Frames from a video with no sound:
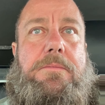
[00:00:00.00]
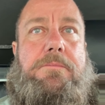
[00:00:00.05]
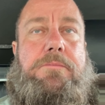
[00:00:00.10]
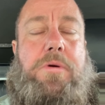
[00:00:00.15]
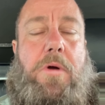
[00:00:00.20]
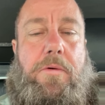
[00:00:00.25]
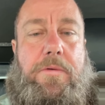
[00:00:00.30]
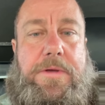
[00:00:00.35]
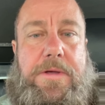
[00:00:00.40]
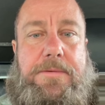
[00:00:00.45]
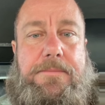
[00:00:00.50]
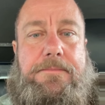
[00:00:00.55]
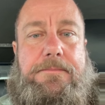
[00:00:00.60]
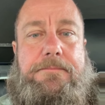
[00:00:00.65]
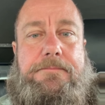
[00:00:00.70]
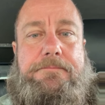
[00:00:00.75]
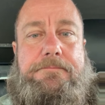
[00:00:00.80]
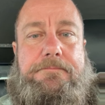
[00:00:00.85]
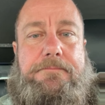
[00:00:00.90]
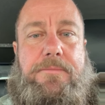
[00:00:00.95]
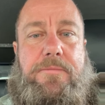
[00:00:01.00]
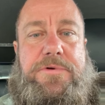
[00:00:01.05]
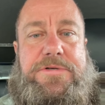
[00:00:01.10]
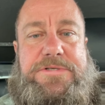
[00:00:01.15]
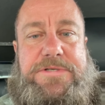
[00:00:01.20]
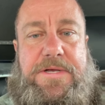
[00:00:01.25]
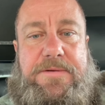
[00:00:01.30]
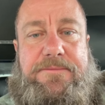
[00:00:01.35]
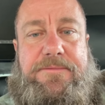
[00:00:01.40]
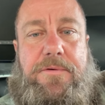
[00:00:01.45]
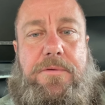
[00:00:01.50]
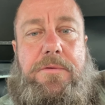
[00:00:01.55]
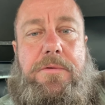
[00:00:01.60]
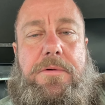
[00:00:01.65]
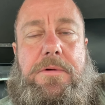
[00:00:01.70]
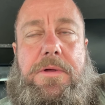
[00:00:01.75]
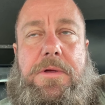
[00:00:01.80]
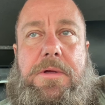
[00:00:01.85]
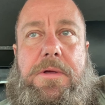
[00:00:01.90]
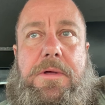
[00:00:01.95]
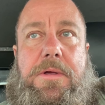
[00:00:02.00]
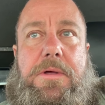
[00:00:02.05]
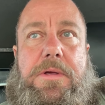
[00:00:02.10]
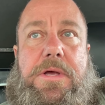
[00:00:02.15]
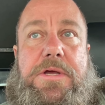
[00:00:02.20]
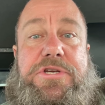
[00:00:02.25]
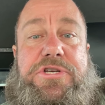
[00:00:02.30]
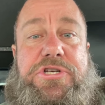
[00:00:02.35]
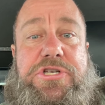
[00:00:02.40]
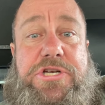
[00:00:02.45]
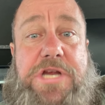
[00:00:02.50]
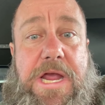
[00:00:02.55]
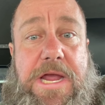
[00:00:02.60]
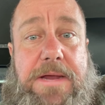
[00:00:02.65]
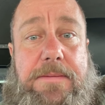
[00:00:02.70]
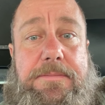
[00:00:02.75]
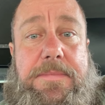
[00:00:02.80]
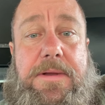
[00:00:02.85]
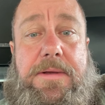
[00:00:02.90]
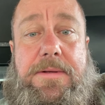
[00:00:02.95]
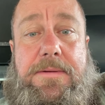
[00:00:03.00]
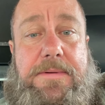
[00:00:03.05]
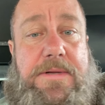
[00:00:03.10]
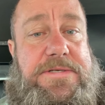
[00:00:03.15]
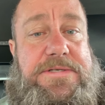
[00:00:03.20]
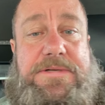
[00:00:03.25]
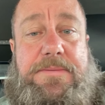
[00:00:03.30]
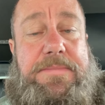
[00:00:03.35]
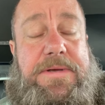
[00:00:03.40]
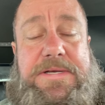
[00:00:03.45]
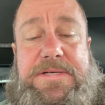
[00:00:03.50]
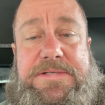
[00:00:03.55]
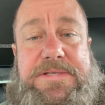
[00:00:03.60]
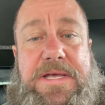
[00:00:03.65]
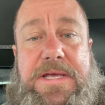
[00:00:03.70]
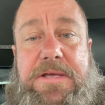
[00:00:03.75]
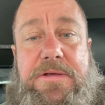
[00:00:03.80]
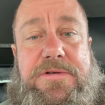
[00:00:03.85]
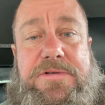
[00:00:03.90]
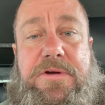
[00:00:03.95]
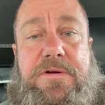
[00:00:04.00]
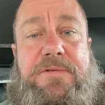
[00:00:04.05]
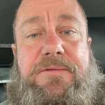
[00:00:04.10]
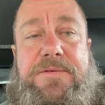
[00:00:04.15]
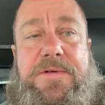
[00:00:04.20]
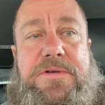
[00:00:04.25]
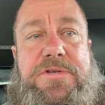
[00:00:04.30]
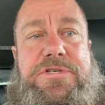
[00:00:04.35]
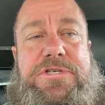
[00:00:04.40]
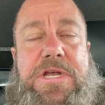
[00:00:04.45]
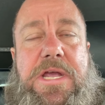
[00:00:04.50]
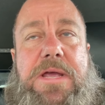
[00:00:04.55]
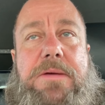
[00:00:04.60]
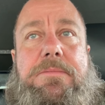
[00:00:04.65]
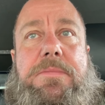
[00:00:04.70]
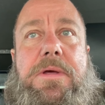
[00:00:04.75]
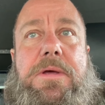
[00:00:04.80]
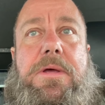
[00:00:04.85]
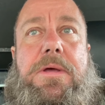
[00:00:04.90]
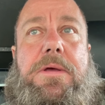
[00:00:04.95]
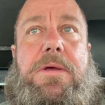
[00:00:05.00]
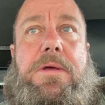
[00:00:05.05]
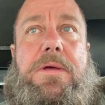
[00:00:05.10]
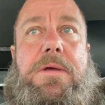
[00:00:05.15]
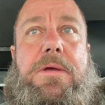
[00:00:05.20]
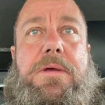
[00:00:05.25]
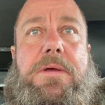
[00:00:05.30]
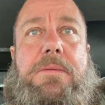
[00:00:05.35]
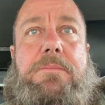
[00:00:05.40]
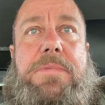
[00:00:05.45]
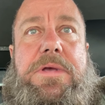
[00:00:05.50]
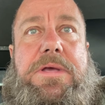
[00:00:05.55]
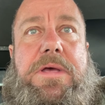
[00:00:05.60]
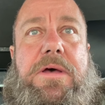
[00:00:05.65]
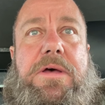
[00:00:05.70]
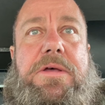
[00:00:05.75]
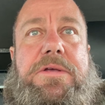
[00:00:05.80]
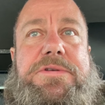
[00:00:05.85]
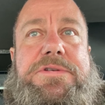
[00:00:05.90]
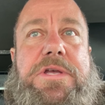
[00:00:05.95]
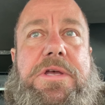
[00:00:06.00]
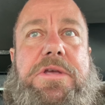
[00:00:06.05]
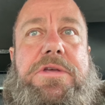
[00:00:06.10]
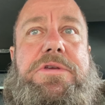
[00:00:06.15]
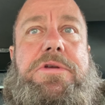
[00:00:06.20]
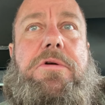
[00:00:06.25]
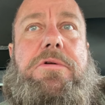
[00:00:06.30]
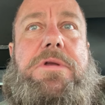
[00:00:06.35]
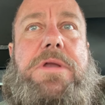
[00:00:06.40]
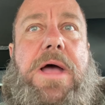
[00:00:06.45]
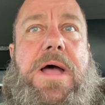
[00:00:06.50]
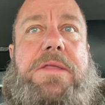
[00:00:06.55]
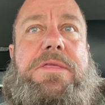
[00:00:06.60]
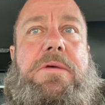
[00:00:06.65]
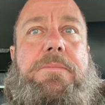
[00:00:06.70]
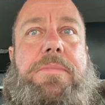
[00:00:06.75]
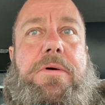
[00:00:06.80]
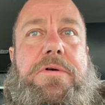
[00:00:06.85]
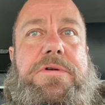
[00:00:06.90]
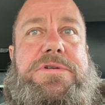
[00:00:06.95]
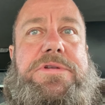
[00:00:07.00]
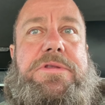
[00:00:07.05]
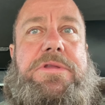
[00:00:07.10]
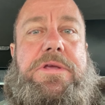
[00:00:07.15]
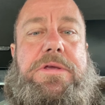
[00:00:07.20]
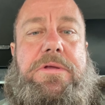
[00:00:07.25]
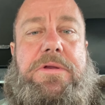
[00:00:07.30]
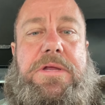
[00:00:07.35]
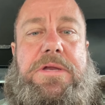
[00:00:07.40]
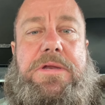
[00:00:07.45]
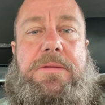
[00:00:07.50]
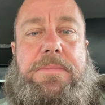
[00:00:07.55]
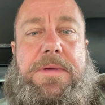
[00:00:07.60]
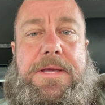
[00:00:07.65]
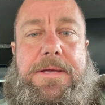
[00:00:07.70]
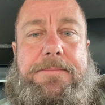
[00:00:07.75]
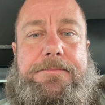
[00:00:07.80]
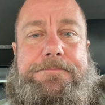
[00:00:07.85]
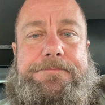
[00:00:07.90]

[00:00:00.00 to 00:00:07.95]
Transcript: broken, resentful, ashamed. That's the biggest thing. You start to feel ashamed because you're not the person that you need to be.